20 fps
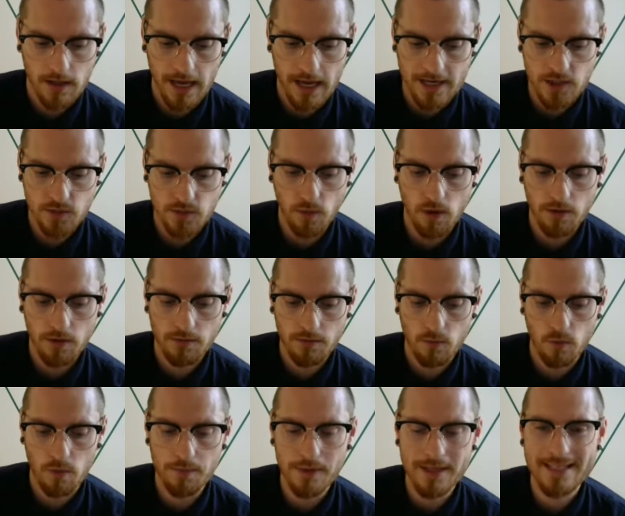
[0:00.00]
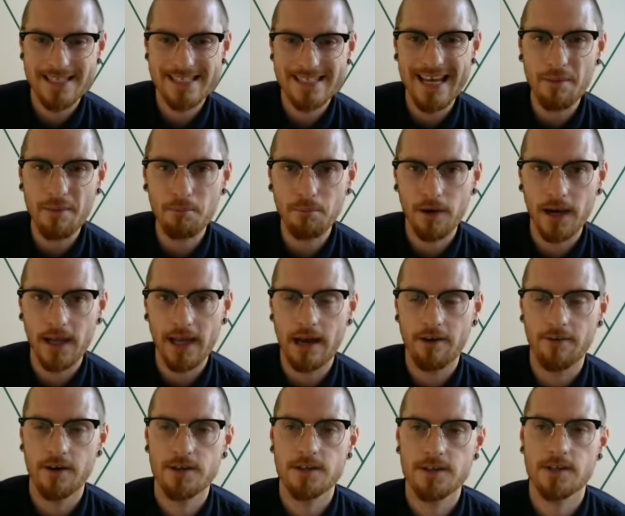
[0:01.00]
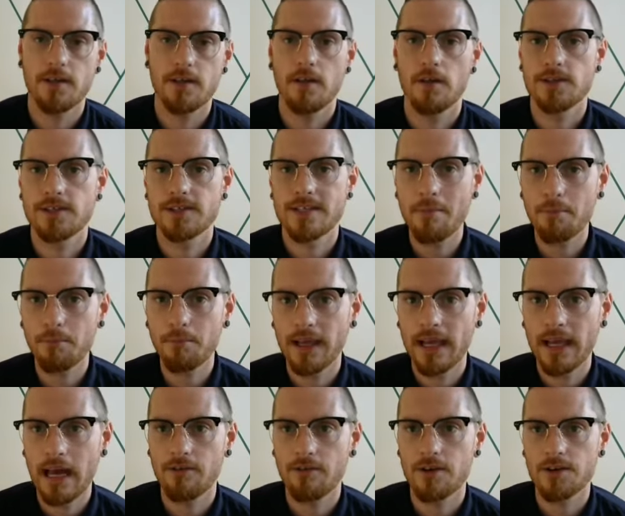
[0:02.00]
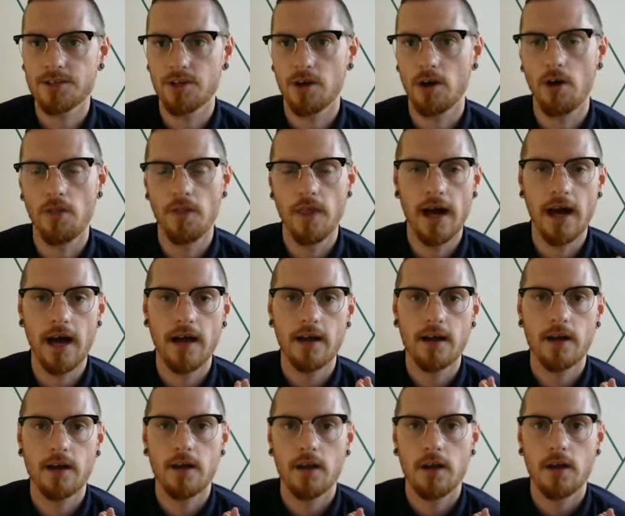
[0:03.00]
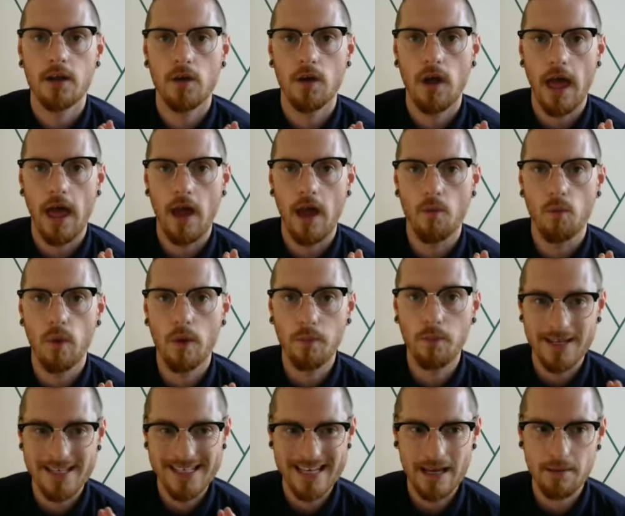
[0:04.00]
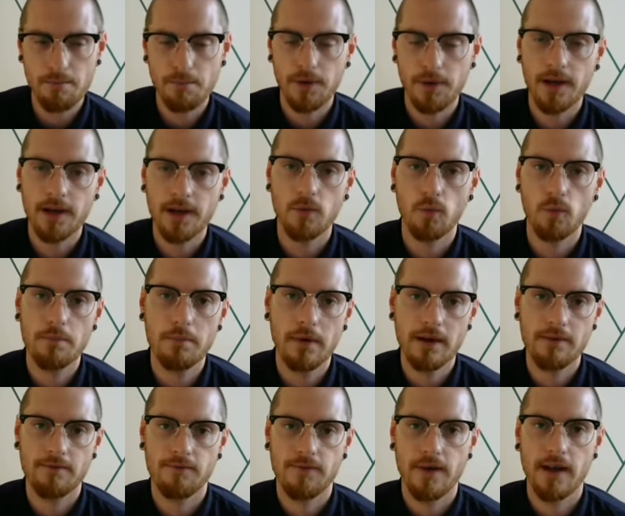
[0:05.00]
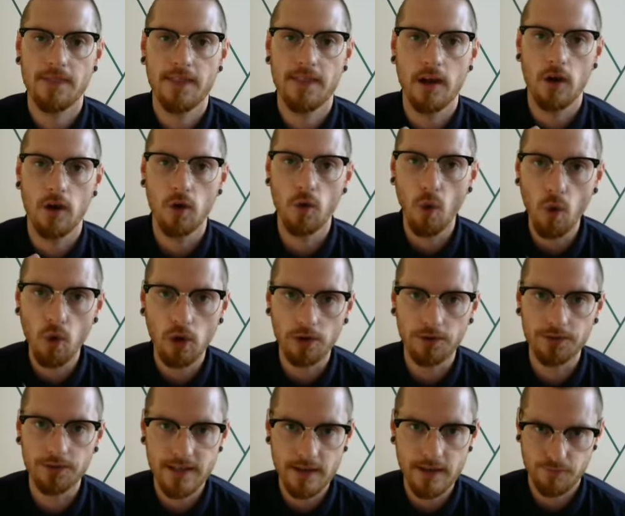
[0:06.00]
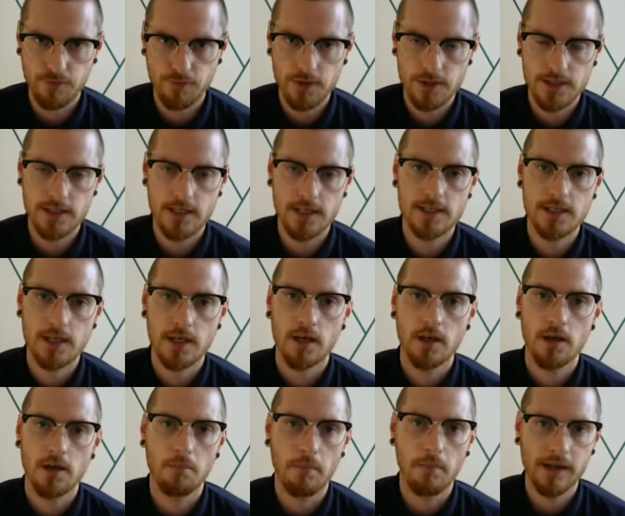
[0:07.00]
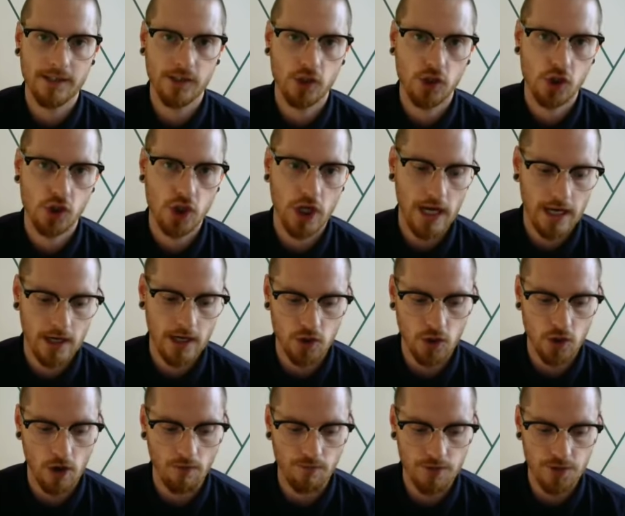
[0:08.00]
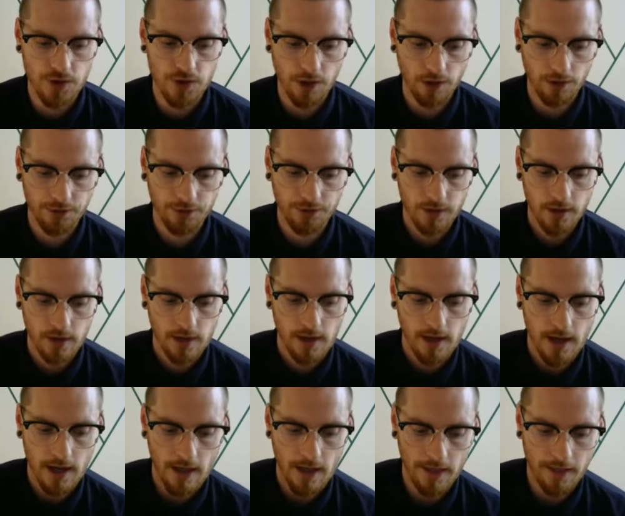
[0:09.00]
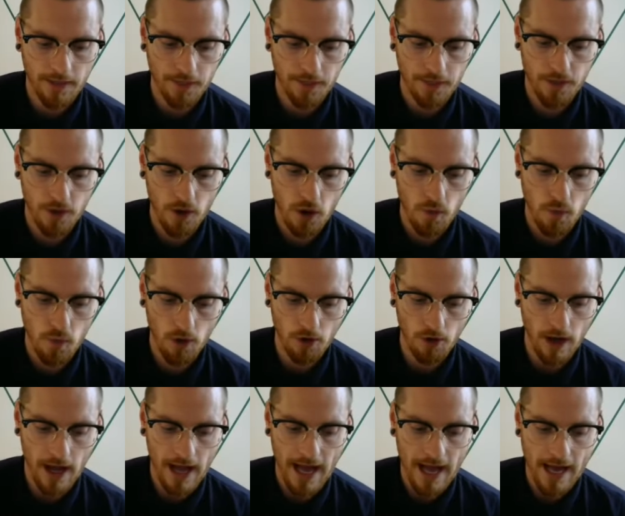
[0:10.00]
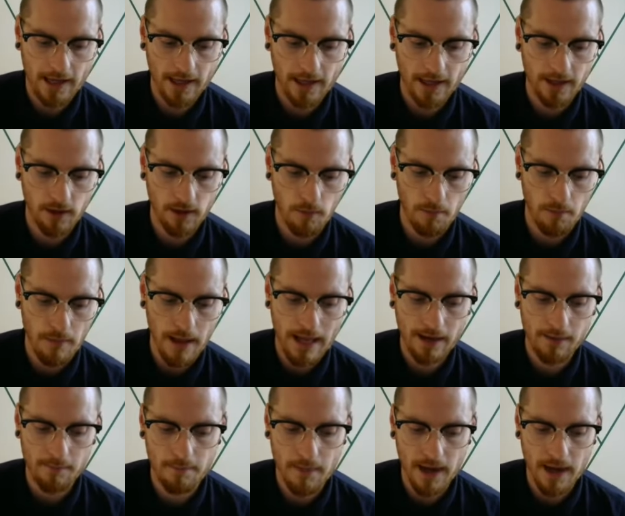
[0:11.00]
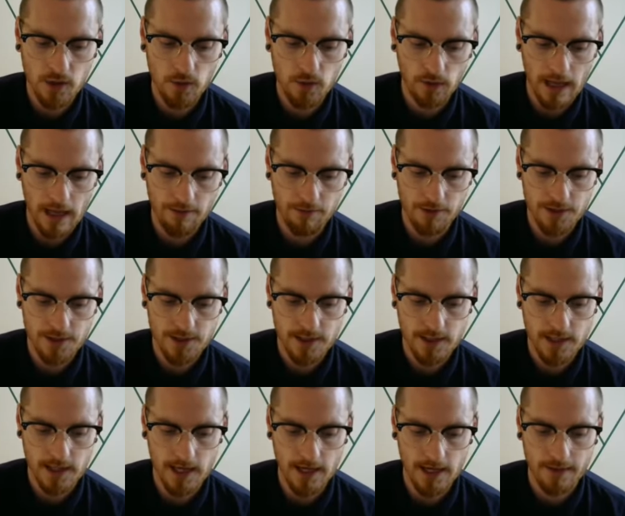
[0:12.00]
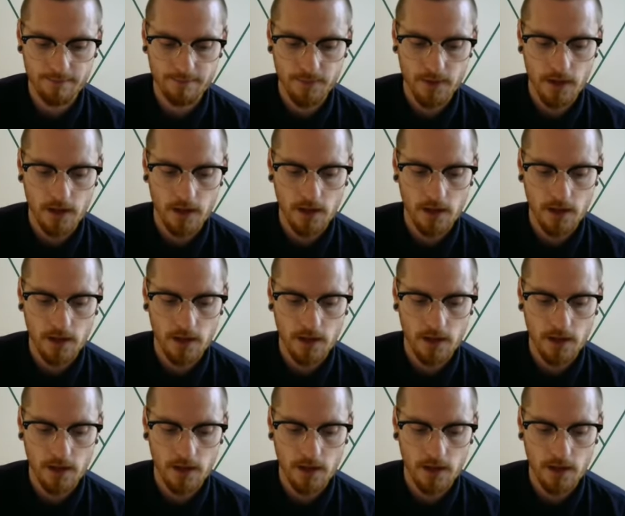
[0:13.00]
Next one would be sampling errors. Sampling errors are that when we're sampling, we might find that local differences might change our results. And then the third one, or handling or manual errors here.